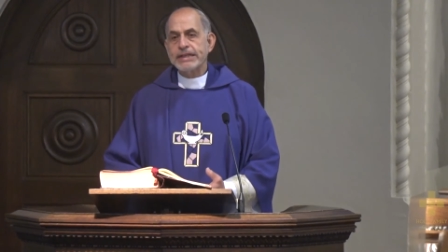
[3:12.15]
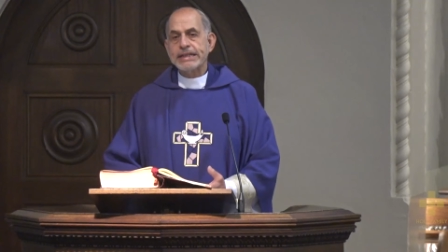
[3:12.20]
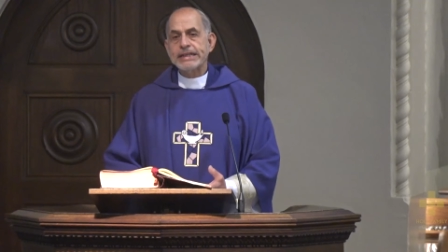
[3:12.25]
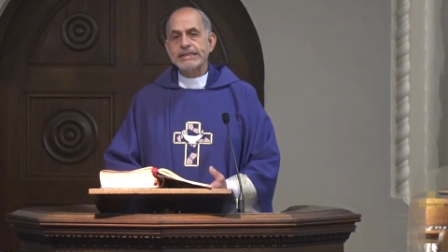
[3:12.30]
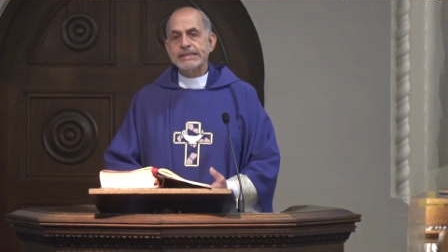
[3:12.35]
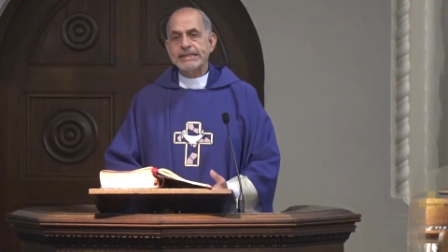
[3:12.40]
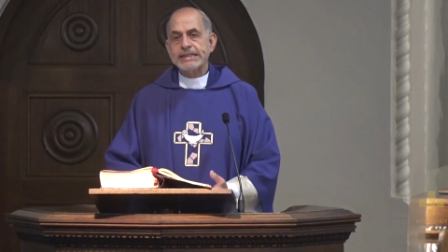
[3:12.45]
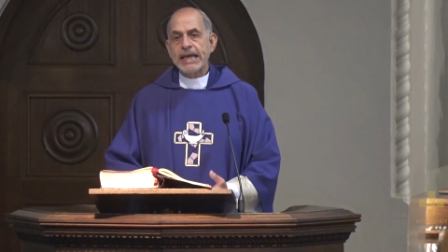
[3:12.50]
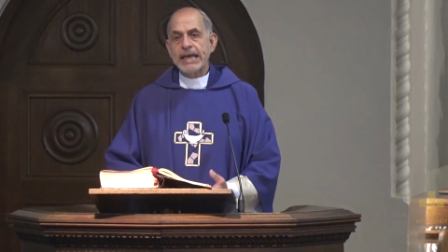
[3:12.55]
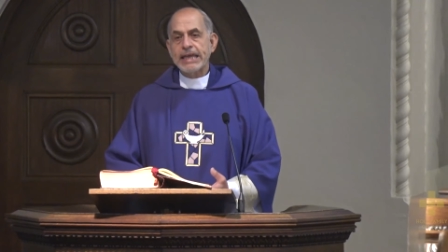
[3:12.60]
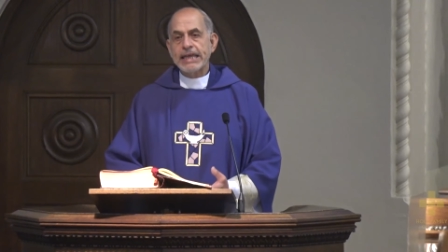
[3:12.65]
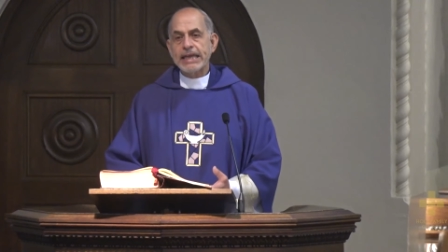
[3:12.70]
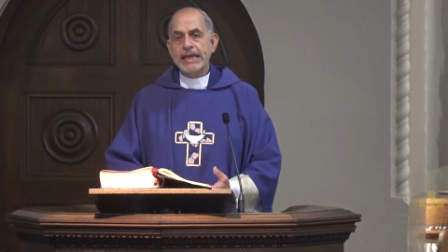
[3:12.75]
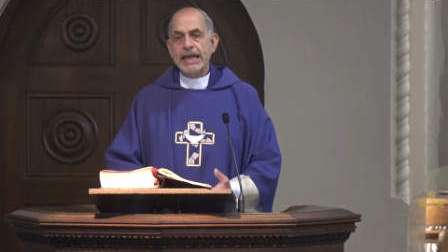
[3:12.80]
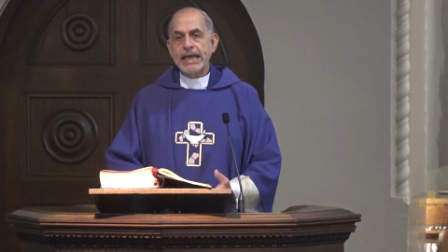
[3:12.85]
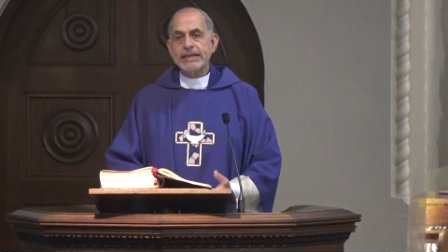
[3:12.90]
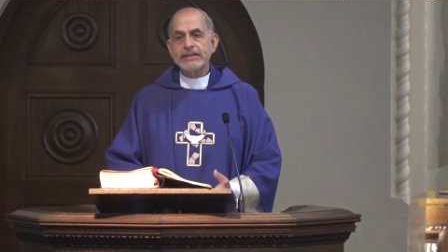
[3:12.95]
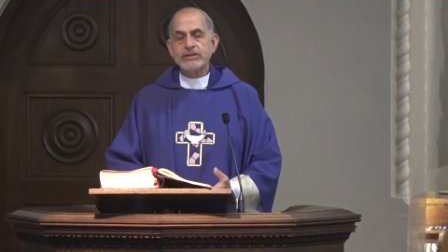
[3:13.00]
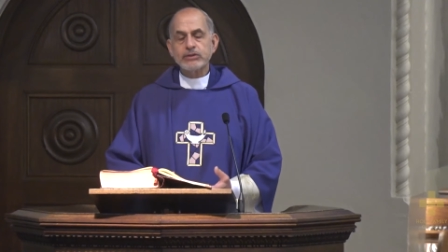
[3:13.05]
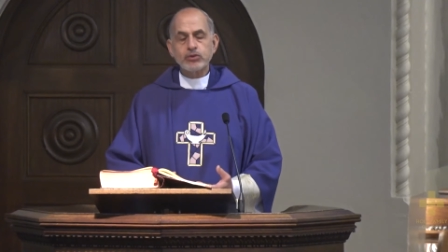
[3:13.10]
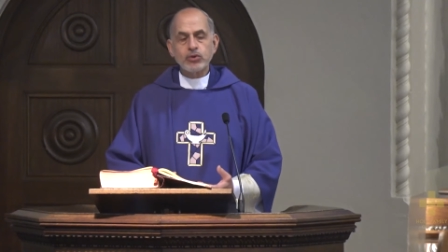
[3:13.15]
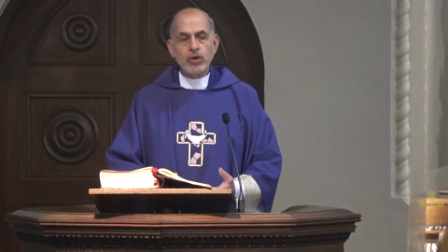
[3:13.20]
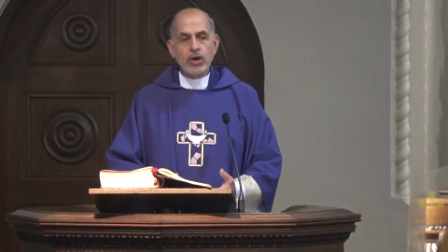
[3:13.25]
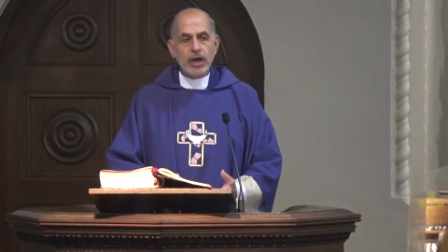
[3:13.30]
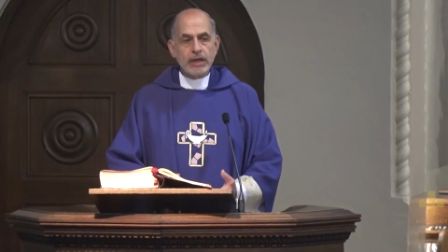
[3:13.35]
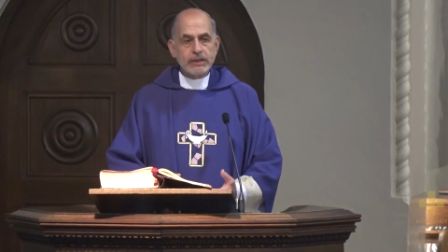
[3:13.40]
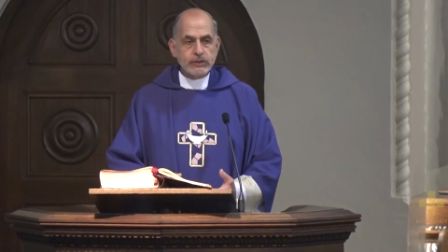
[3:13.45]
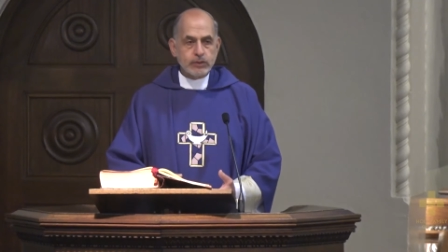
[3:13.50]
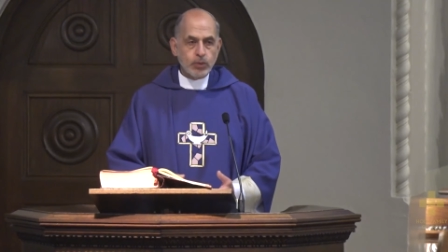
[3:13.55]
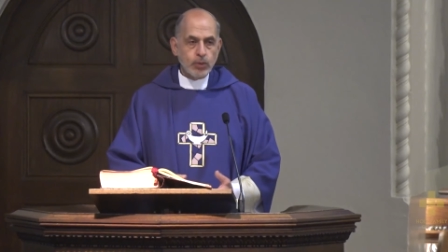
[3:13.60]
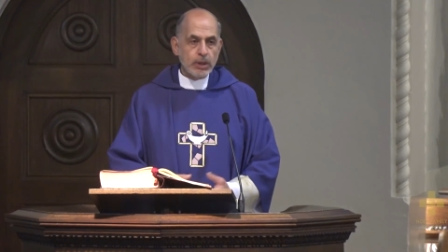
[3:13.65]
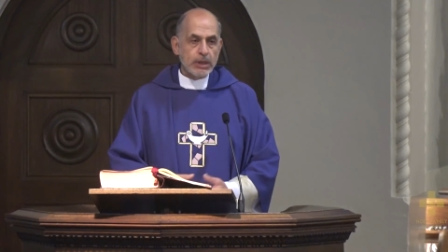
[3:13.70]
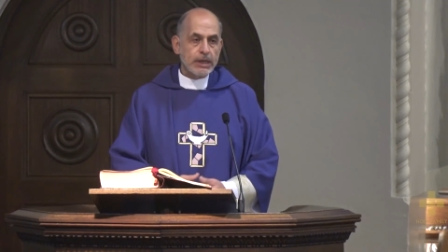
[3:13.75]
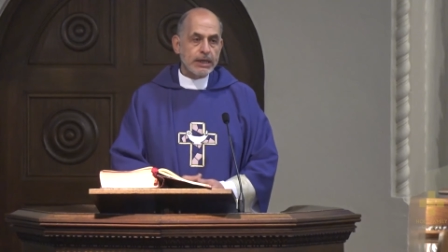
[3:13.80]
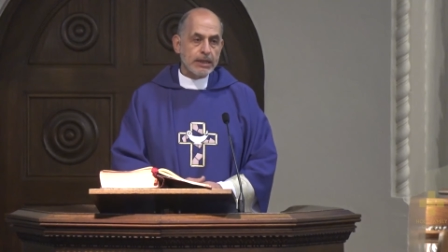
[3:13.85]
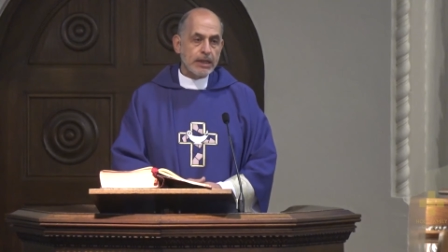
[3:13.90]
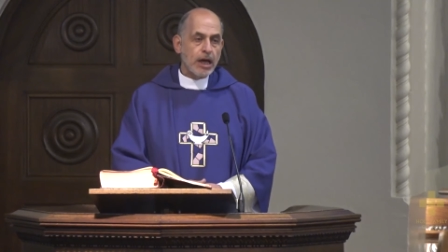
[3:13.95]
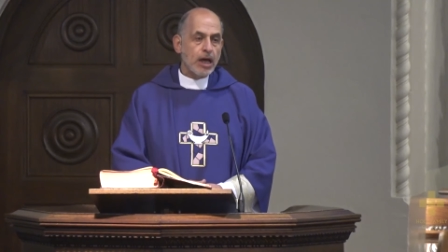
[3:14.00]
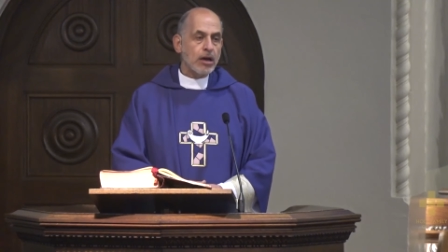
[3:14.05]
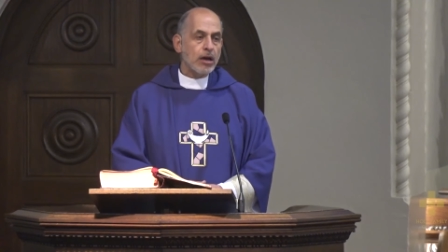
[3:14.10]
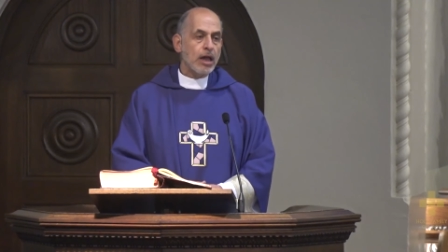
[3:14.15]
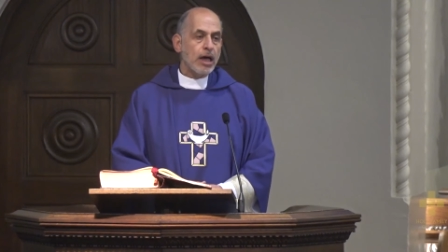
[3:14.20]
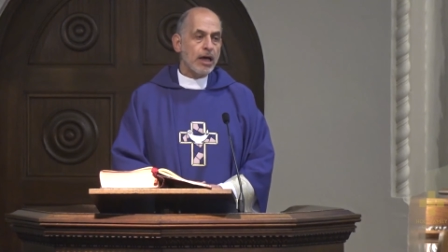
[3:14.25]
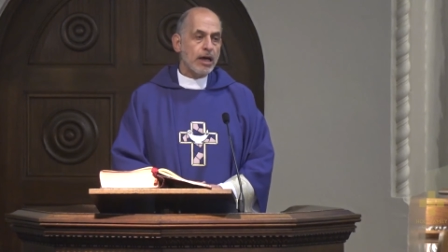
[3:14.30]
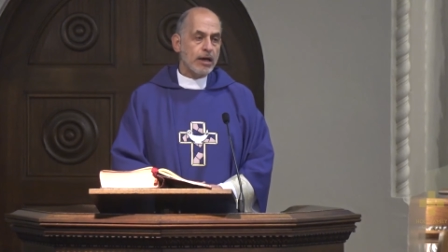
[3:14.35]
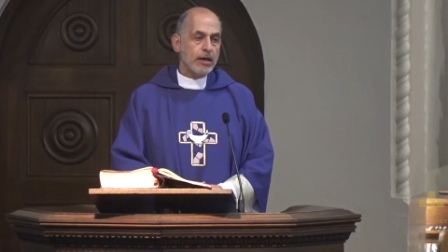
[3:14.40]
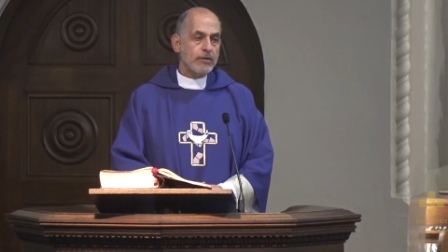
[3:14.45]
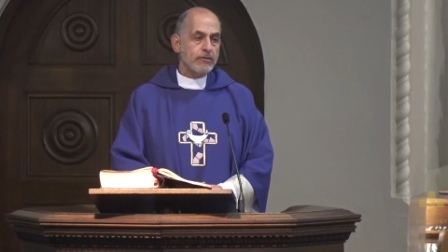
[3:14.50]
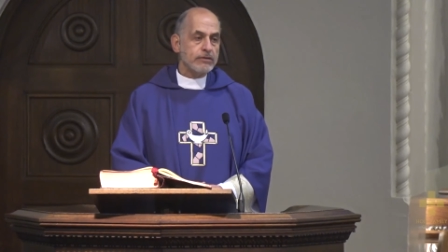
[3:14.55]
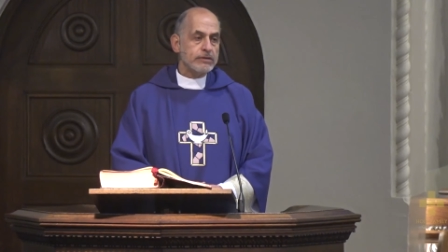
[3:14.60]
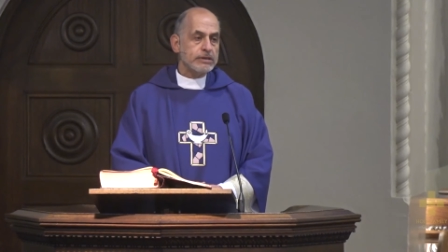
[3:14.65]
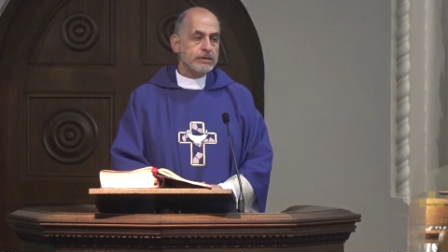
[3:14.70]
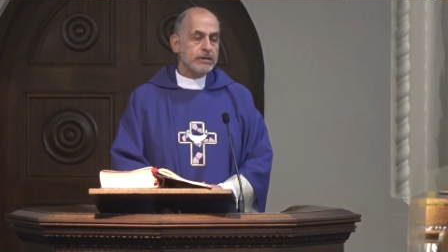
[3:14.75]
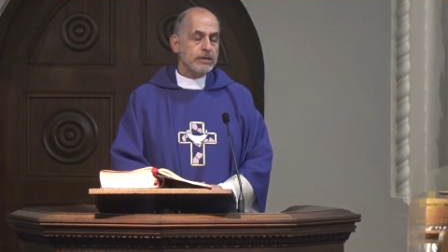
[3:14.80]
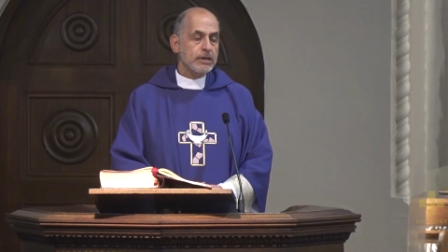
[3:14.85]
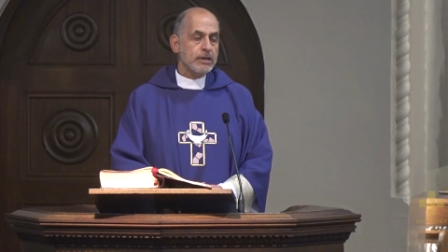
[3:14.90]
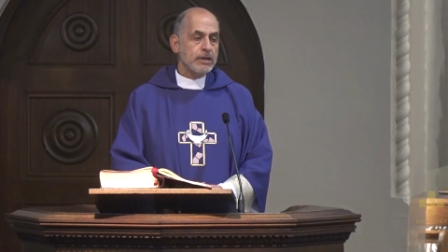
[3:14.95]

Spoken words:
in saying yes to God's will in our lives?